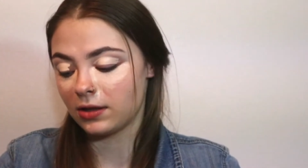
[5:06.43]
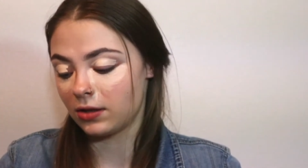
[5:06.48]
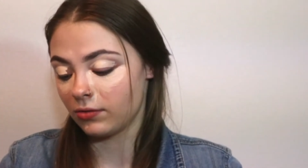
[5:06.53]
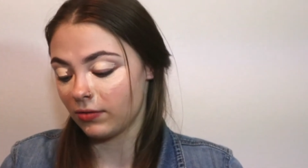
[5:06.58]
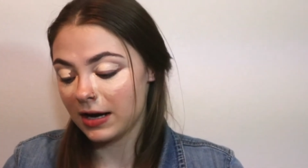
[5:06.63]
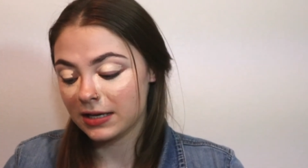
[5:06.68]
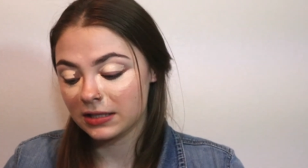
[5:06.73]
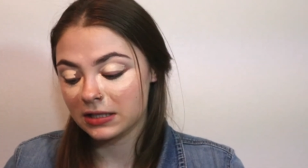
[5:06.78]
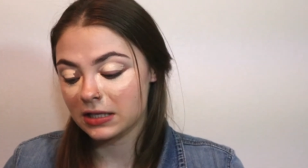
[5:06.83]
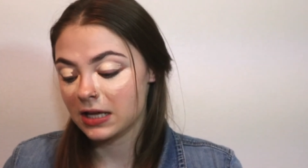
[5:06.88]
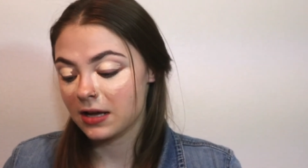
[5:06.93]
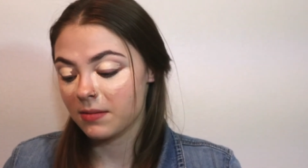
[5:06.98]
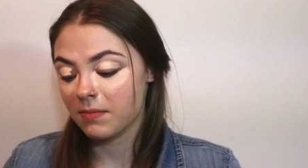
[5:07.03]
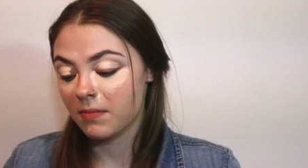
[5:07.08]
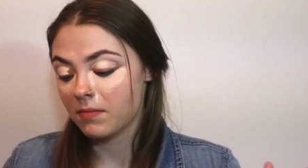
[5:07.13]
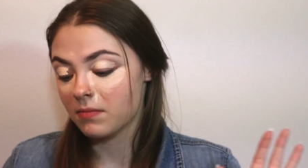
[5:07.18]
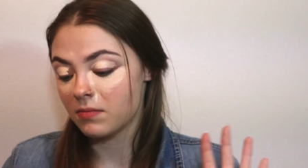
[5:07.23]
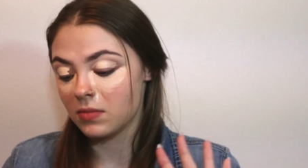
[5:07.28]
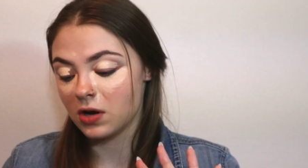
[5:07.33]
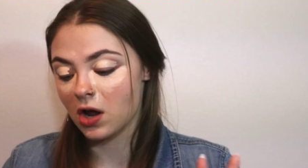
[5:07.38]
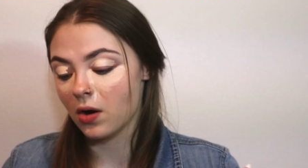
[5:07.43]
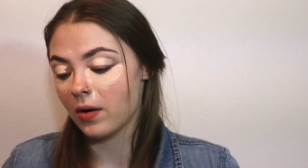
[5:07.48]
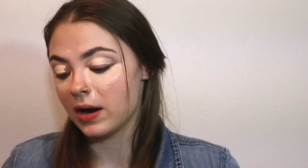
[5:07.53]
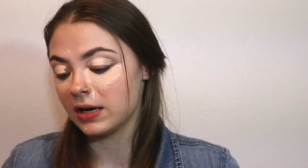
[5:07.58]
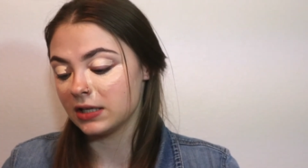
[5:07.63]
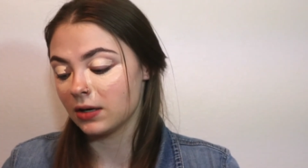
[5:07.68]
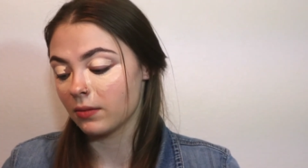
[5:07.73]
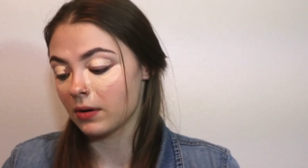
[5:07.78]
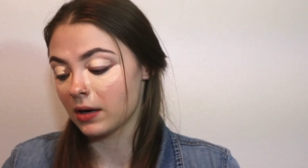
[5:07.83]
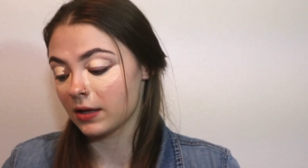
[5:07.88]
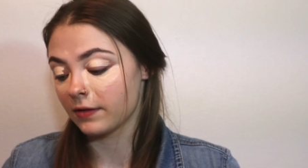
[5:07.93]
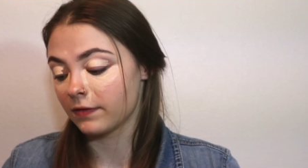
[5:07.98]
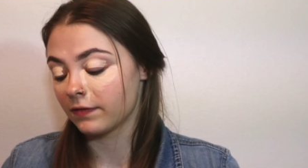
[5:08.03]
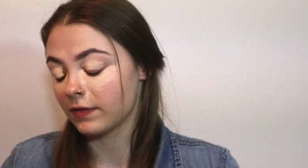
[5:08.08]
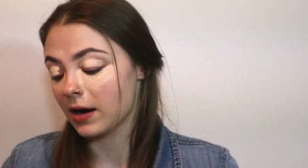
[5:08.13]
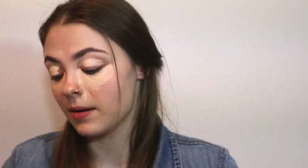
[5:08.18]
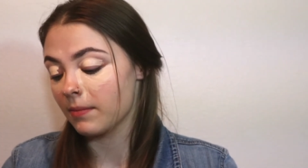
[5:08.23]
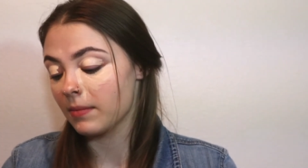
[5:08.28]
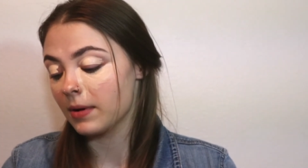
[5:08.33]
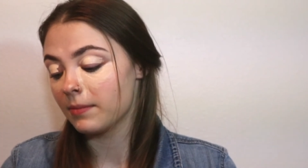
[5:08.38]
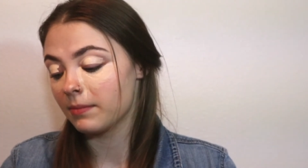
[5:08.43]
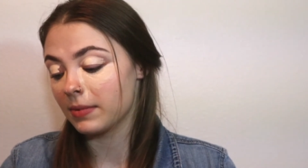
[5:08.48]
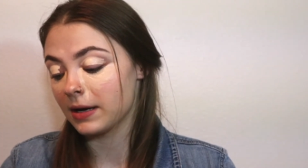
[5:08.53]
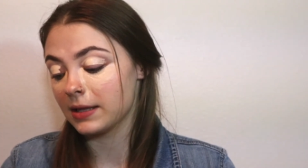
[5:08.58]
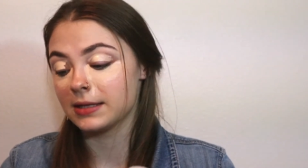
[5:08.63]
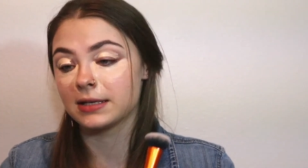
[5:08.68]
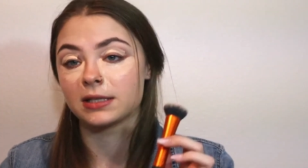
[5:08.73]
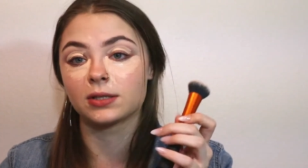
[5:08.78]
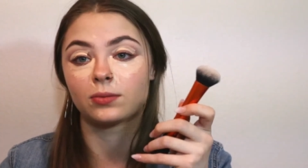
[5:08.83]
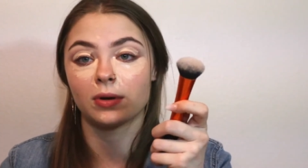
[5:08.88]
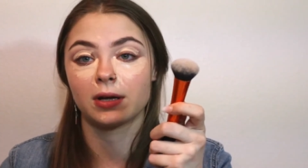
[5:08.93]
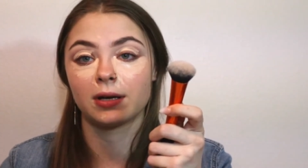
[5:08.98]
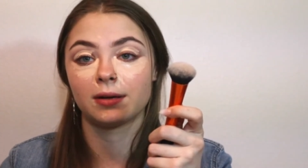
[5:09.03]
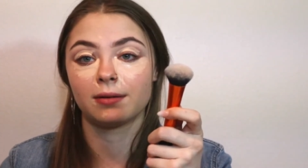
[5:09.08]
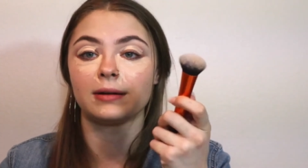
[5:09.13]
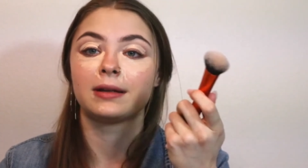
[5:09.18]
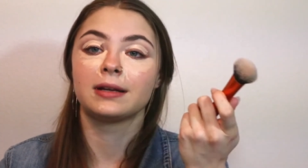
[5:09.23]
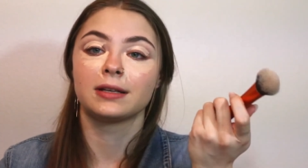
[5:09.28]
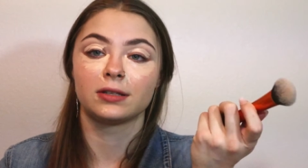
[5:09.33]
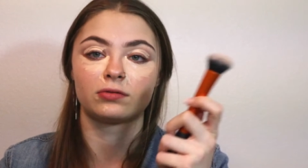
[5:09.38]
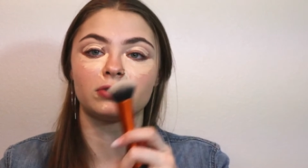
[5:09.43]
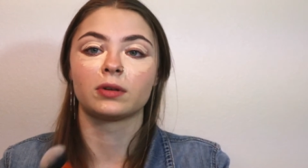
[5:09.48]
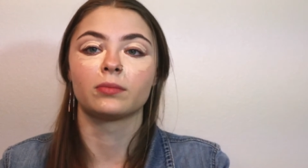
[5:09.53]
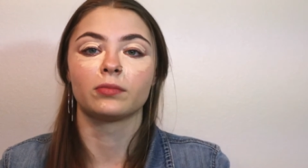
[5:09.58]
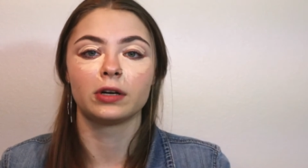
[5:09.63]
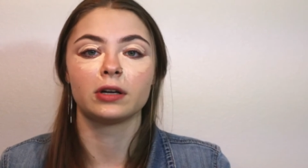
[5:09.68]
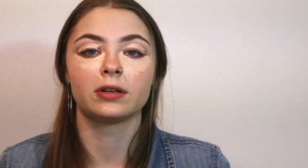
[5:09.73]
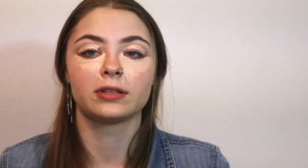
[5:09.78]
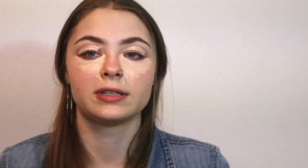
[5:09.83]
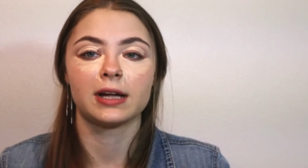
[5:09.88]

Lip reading: The rest of them, no idea where they're from, but this one is from Real